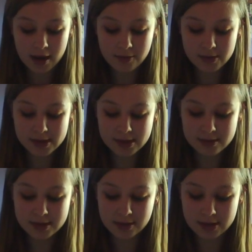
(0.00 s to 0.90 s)
He walks into
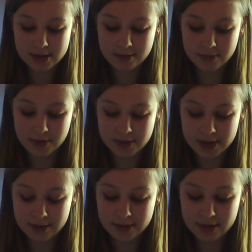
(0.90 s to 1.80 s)
his closet and pulls
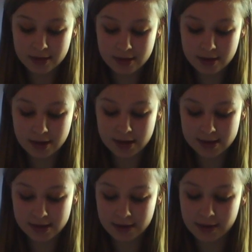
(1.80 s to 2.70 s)
out
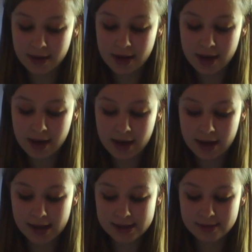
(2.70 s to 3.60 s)
his suit.
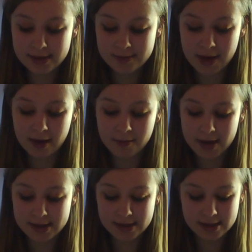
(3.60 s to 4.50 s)
He lays it on his bed and
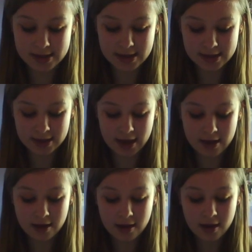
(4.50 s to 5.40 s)
bursts into tears
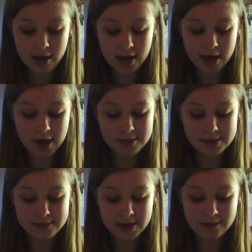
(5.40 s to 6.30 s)
again. He
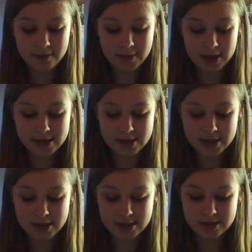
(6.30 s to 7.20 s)
calms himself and begins to
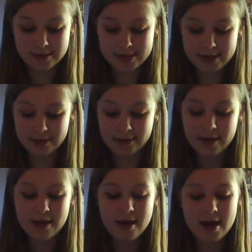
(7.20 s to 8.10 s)
change into his suit.
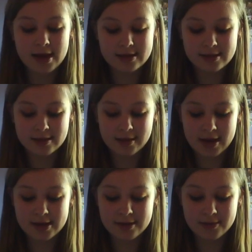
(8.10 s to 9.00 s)
As the song
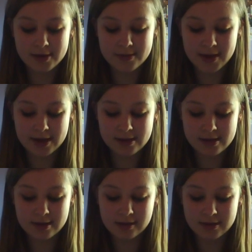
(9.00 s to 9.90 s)
ends, he walks back
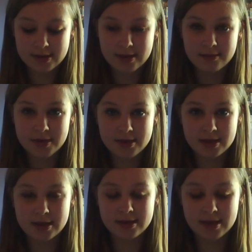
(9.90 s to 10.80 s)
into the closet and
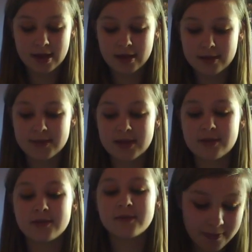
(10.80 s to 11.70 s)
proceeds to hang
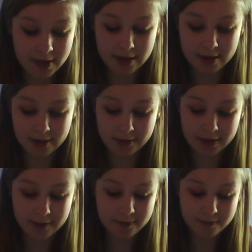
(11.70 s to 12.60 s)
himself.
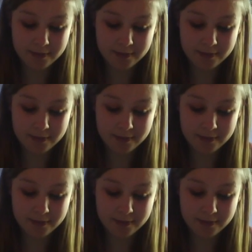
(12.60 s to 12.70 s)
Anyway,